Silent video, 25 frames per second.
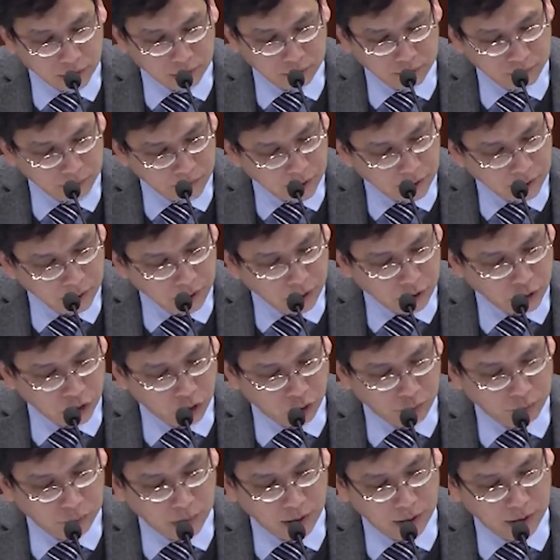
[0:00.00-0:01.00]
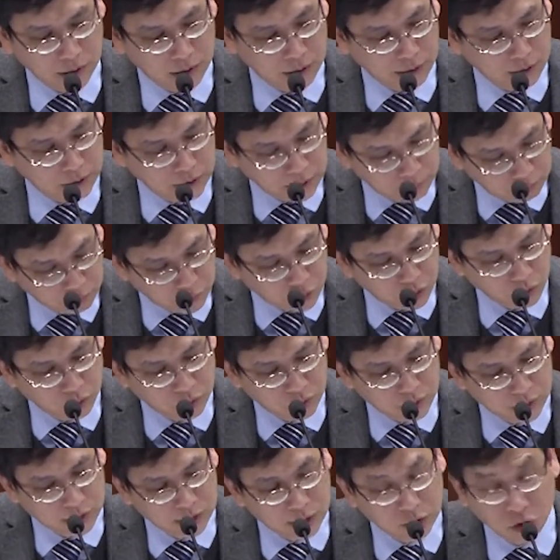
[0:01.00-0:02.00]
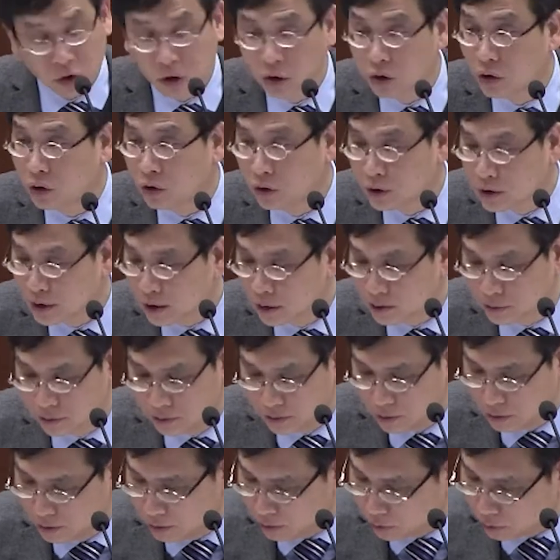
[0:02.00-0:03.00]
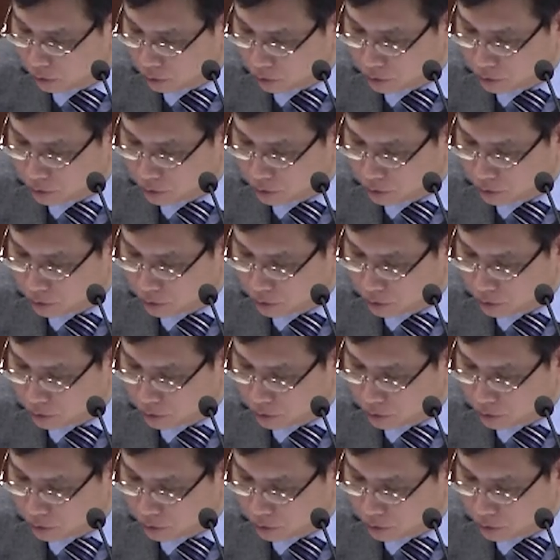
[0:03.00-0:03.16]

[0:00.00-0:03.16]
for the EDB, for MOID students and